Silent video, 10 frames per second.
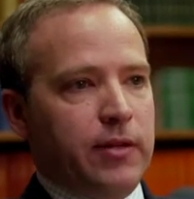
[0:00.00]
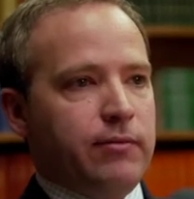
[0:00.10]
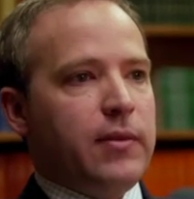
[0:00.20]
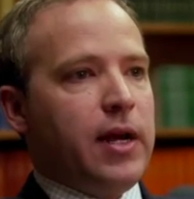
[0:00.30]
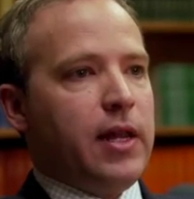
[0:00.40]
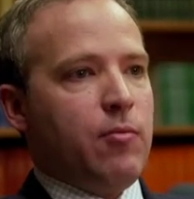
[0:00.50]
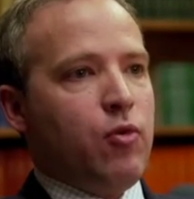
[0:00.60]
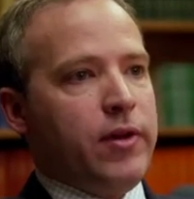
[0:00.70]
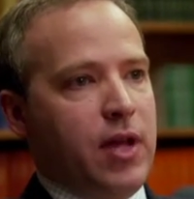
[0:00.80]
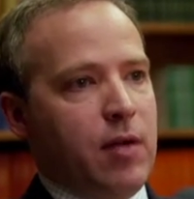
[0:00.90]
in
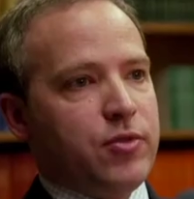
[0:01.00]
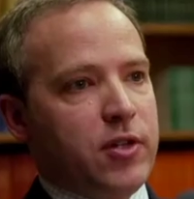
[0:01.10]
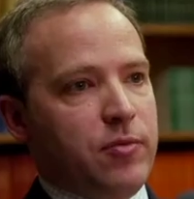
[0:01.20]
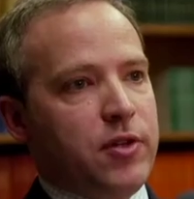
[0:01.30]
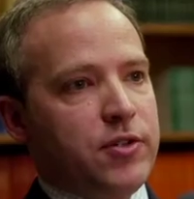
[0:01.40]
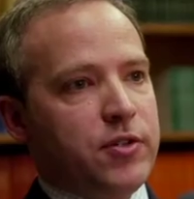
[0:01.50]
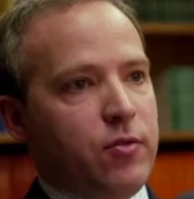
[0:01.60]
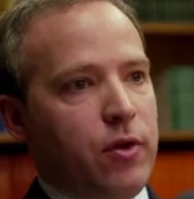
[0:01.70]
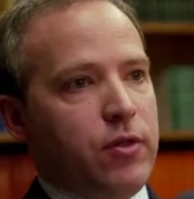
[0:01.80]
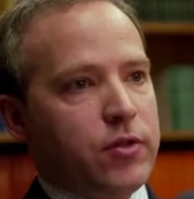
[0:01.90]
99.9% of
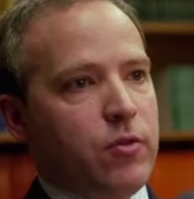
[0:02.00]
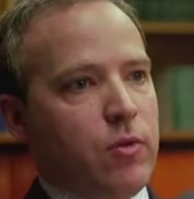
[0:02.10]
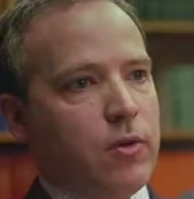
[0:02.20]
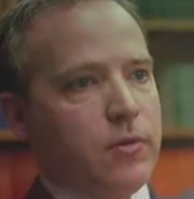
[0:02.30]
patients, one of those will